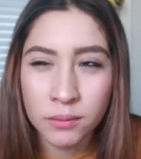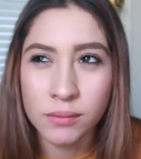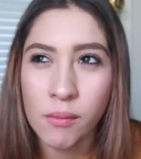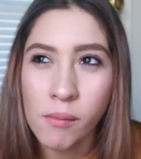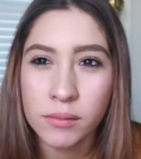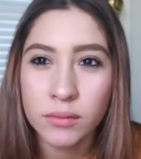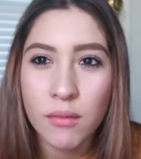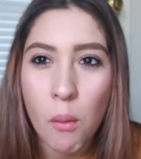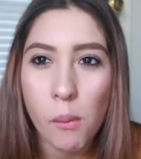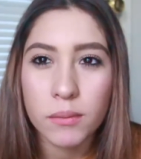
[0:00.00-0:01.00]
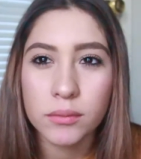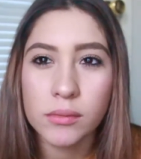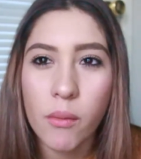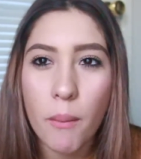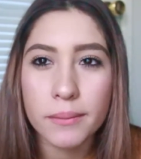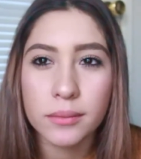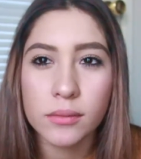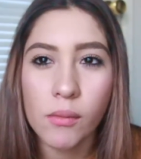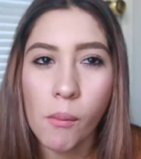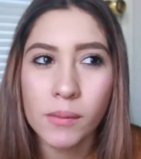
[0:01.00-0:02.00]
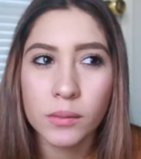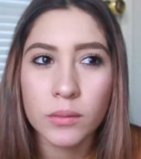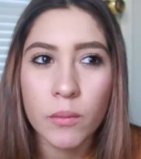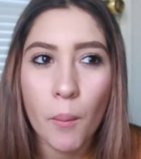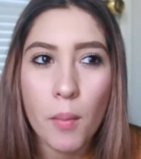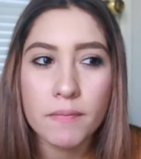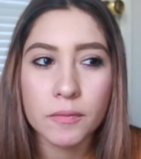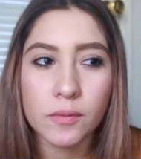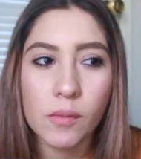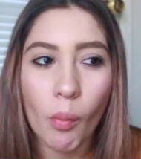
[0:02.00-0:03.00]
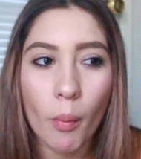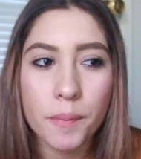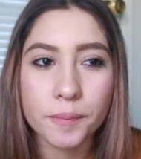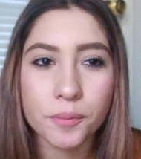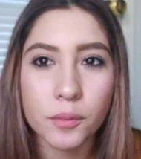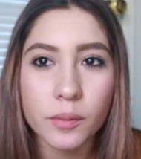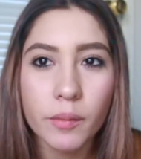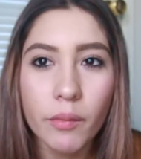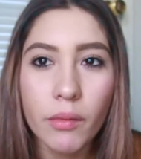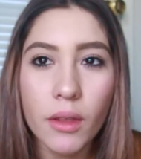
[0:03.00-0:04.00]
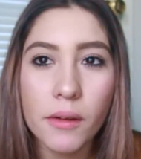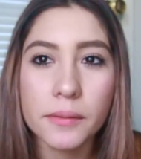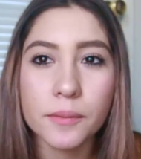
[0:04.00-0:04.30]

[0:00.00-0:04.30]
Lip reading: [no speech]